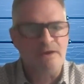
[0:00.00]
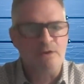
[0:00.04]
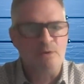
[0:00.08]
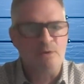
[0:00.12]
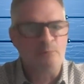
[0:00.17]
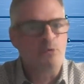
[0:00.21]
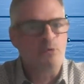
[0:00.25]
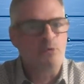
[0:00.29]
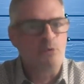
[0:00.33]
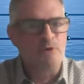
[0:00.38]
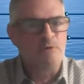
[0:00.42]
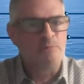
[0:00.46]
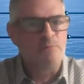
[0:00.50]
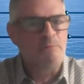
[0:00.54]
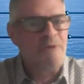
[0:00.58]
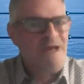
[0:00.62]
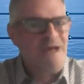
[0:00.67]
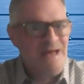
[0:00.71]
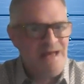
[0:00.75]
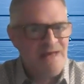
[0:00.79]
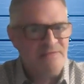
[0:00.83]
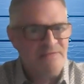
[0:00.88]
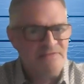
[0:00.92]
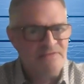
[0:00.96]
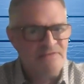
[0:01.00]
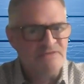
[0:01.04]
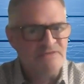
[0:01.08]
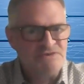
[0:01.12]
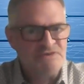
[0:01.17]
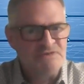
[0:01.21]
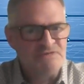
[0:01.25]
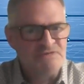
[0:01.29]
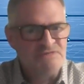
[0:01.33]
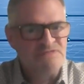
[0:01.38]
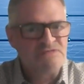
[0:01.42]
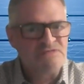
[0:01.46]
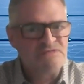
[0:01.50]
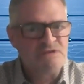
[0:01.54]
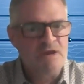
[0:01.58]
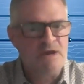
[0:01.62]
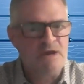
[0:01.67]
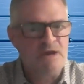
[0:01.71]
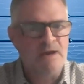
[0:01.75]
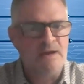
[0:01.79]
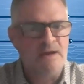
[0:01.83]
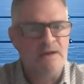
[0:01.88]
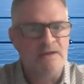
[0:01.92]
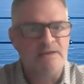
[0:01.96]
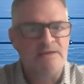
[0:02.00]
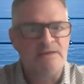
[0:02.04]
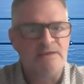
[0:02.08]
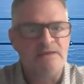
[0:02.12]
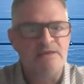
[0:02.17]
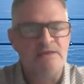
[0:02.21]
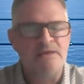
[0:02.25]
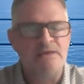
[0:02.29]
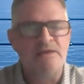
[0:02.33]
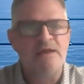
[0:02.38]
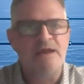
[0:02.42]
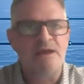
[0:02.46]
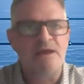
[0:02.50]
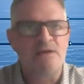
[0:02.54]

airborne pathogens, i.e.